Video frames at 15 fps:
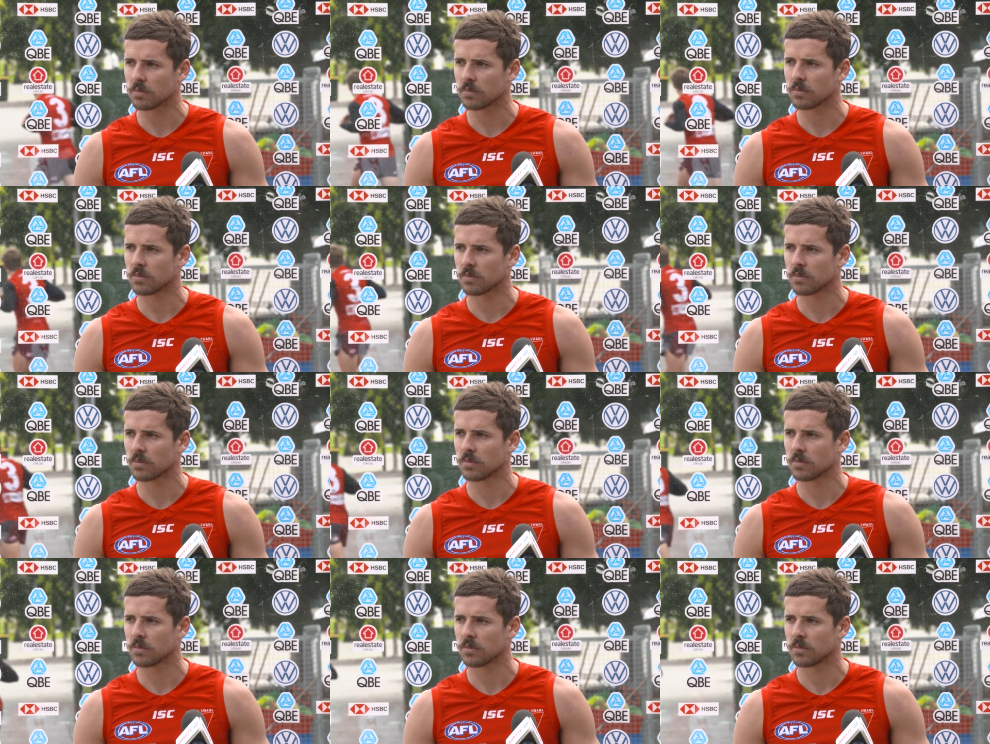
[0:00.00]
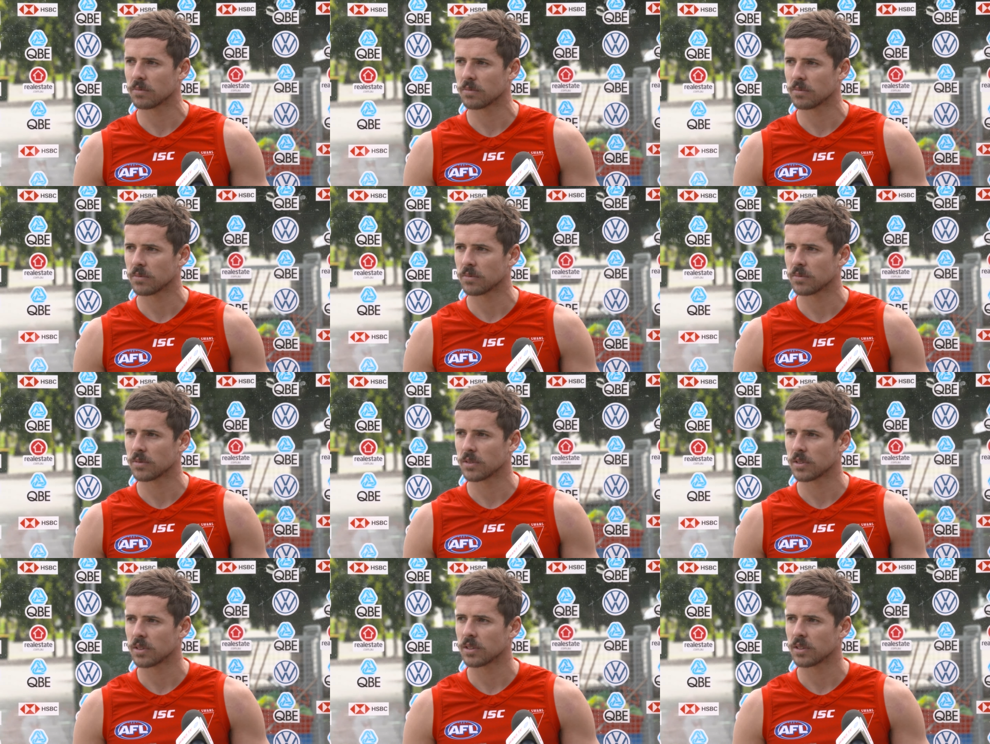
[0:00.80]

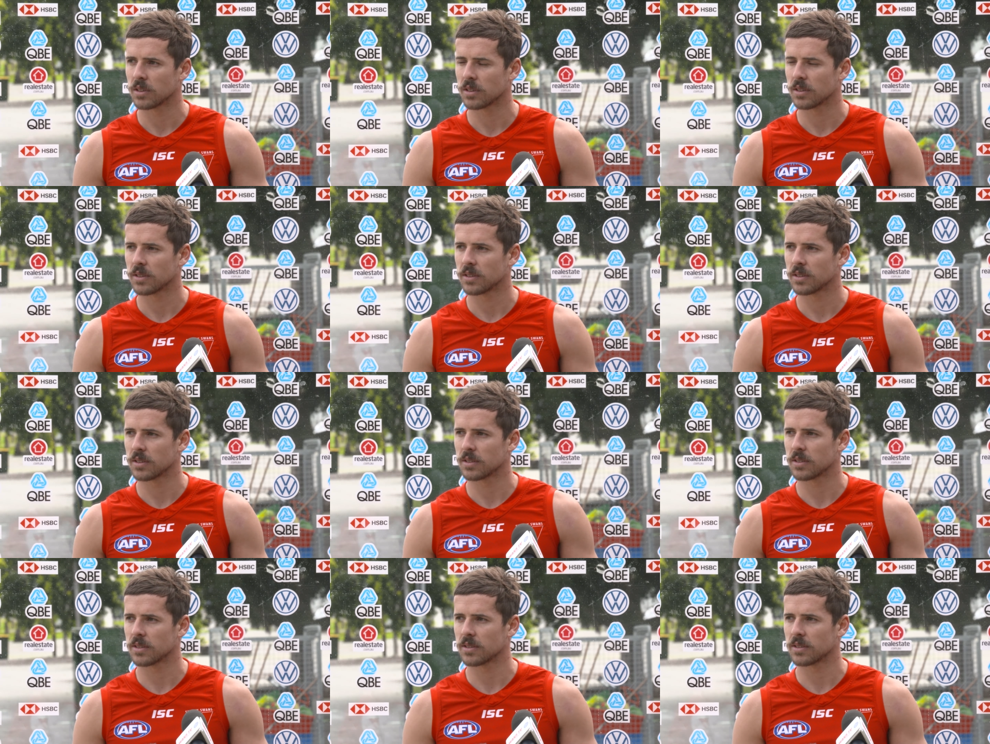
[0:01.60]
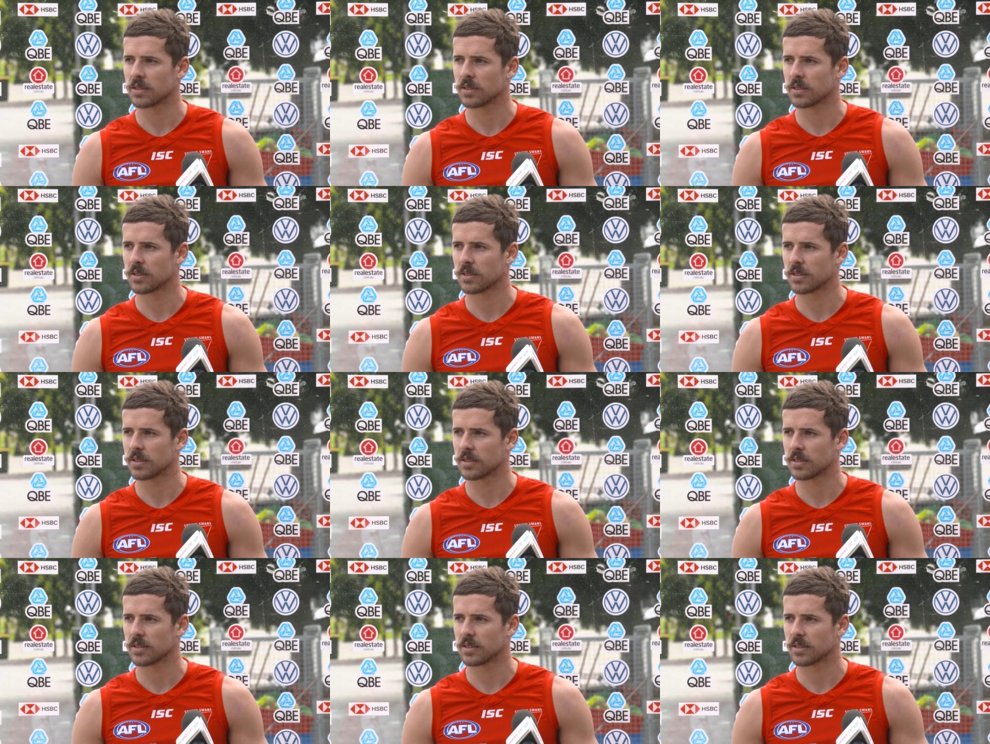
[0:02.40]

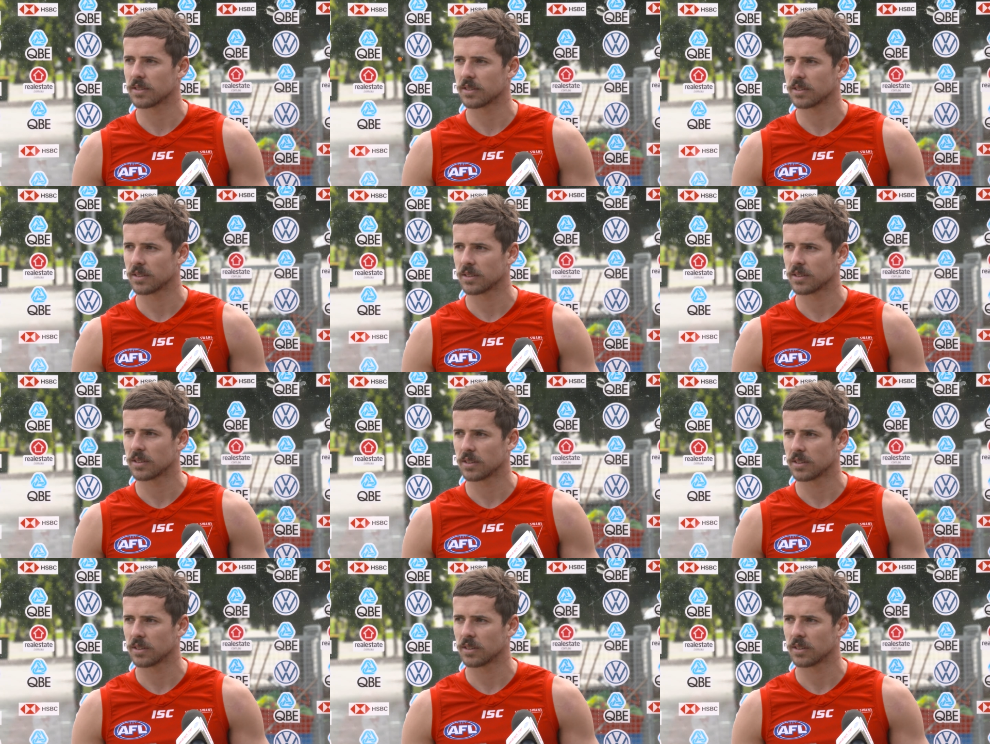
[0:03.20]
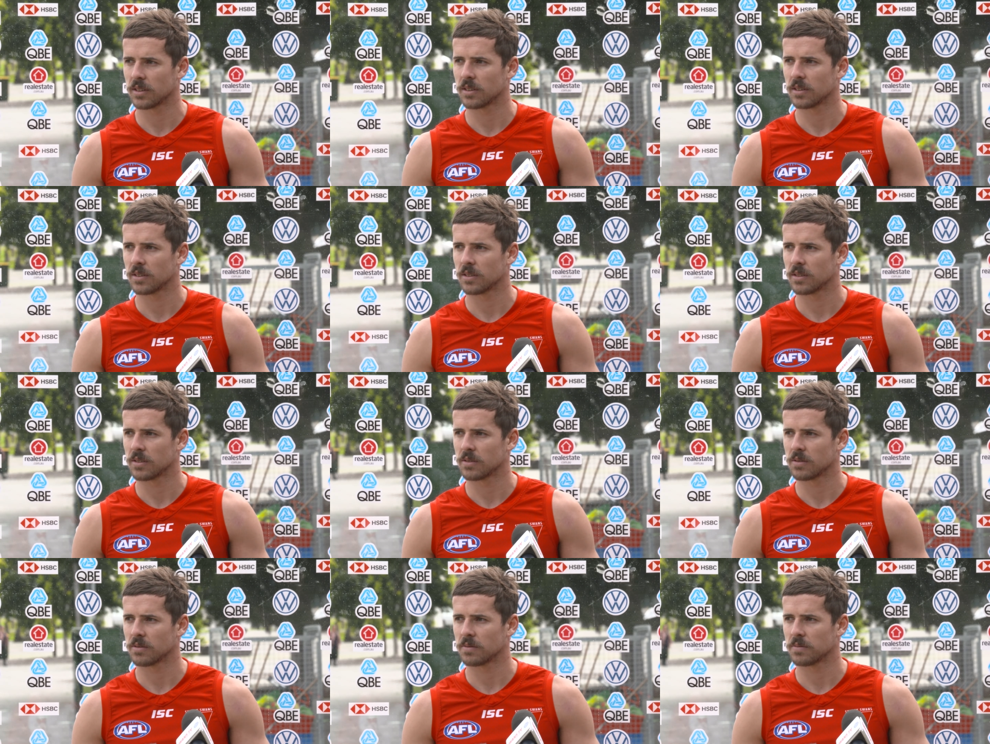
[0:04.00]

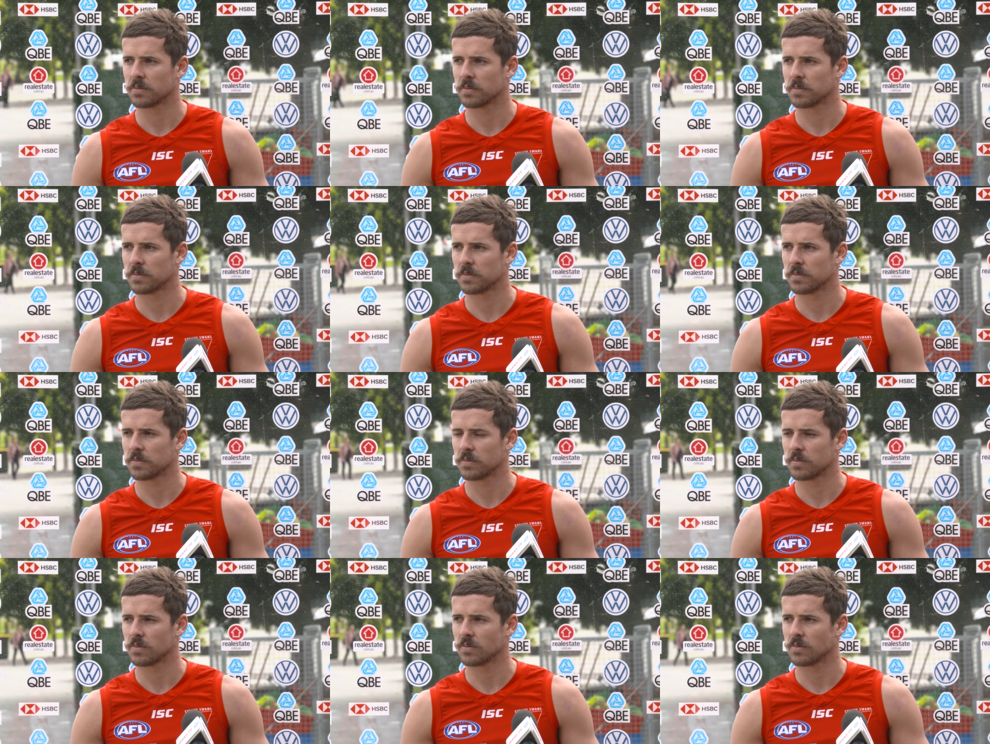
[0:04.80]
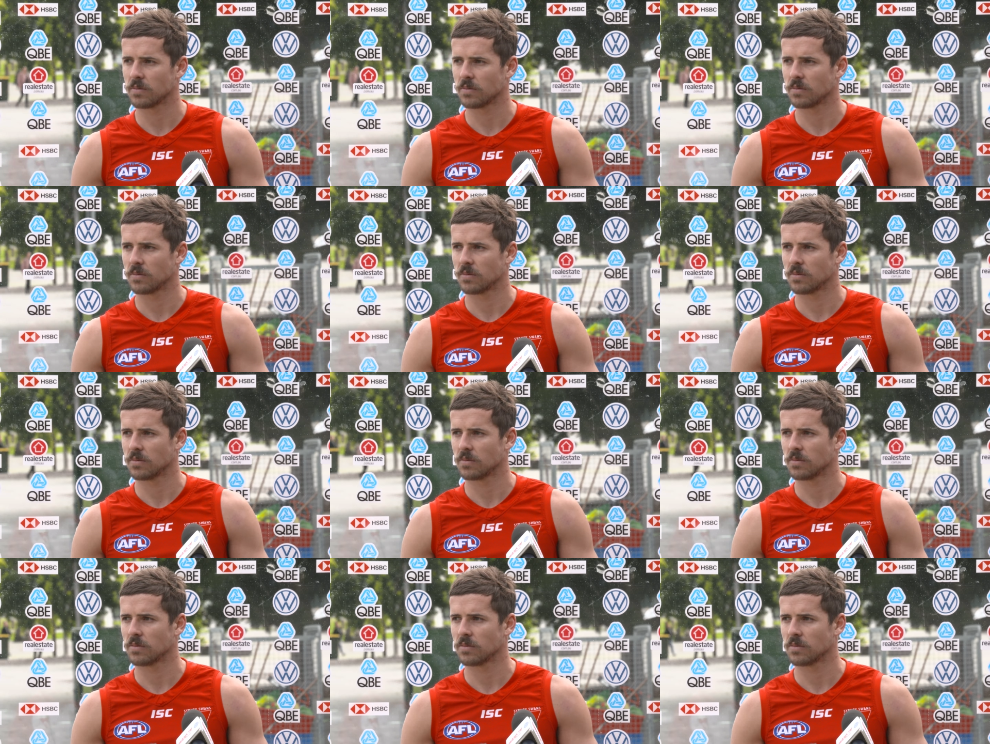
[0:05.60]

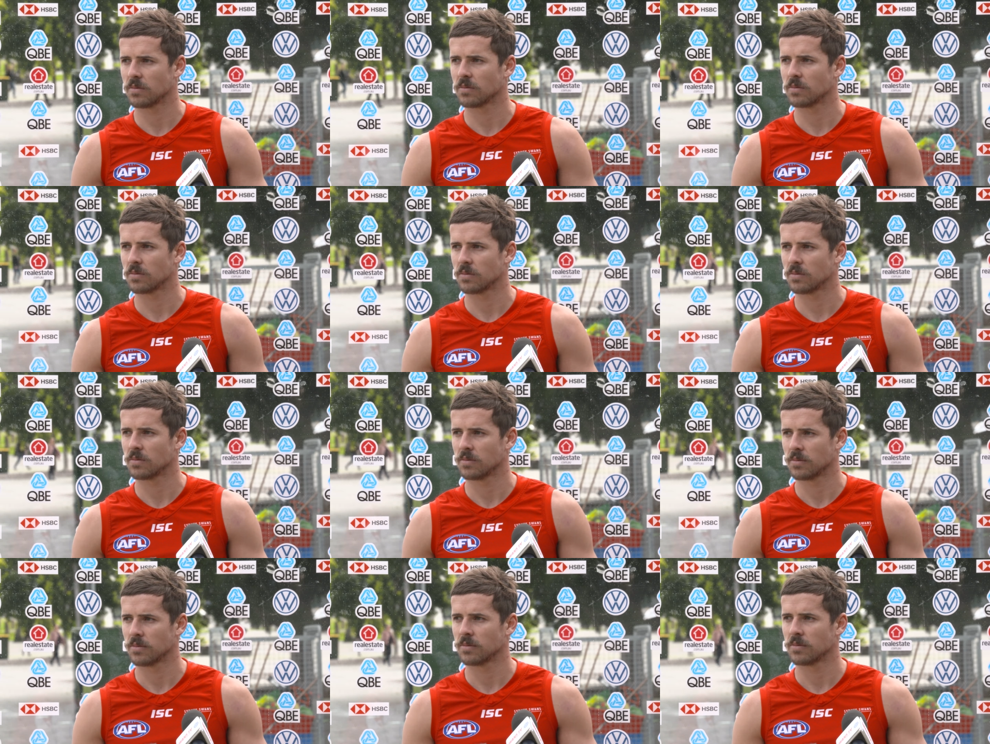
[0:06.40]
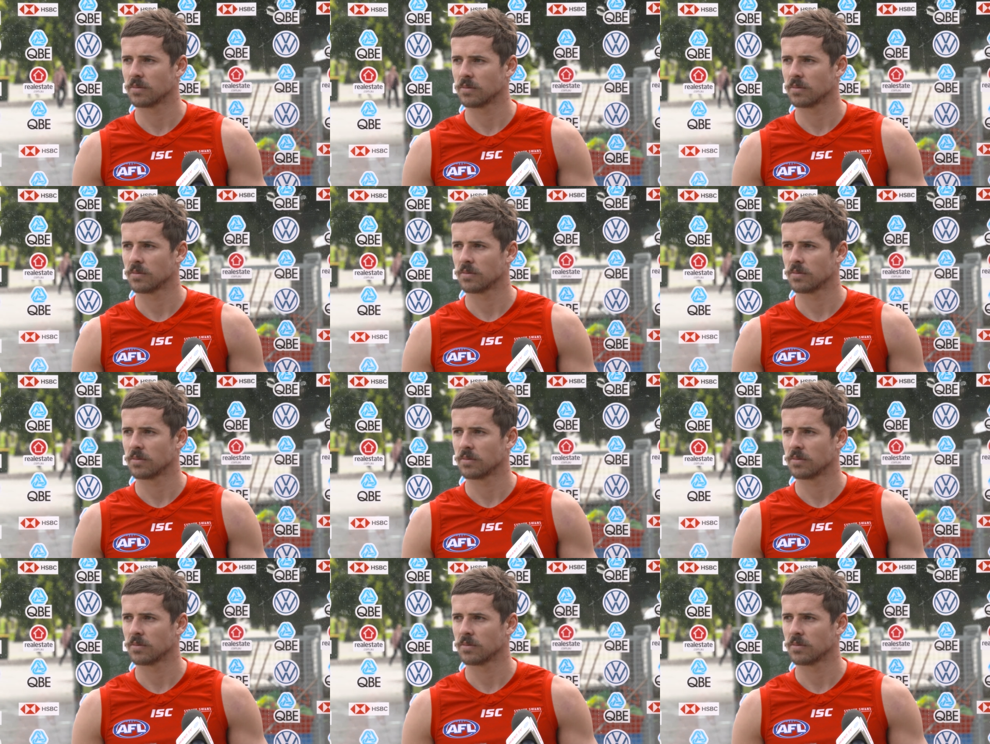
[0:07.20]
Nothing is said.